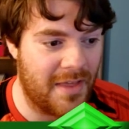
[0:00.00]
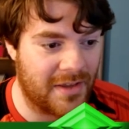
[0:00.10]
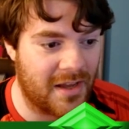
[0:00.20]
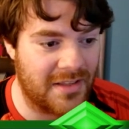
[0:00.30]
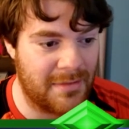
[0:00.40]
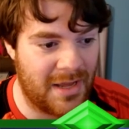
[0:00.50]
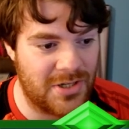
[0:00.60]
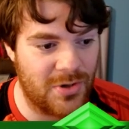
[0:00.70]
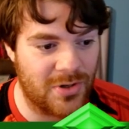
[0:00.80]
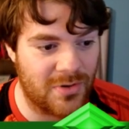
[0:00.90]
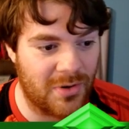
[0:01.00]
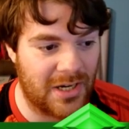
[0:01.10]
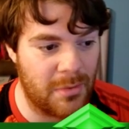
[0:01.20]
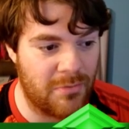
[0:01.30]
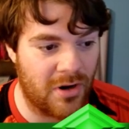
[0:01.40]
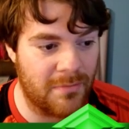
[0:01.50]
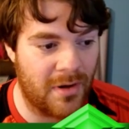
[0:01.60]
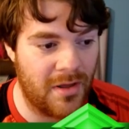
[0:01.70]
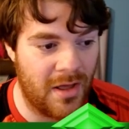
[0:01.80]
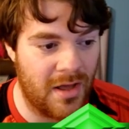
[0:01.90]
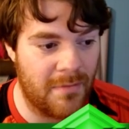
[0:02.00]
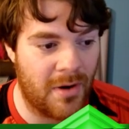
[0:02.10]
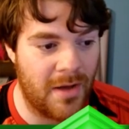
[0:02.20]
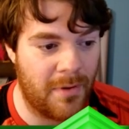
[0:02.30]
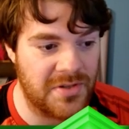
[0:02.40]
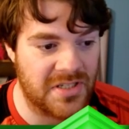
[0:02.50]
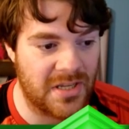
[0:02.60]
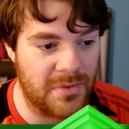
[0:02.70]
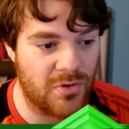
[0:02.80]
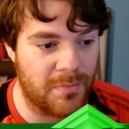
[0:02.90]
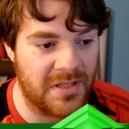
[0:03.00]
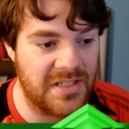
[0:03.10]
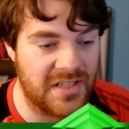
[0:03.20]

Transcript: the card name Ash you control cannot be broken by opposing summons or abilities